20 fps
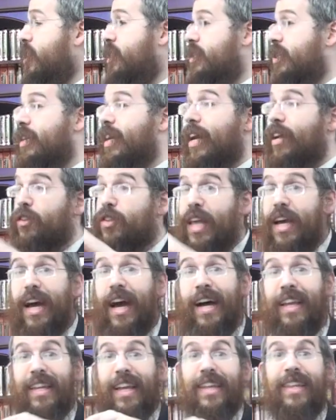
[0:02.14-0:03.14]
this inyan.
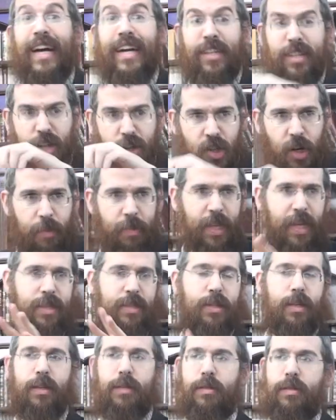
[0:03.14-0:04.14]
That is the neshama
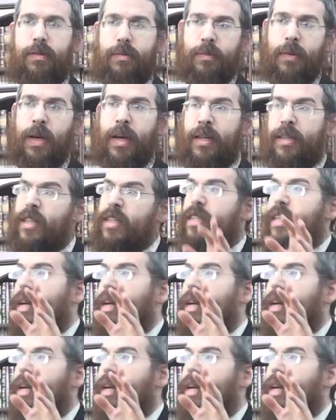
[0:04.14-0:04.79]
datzilis. This is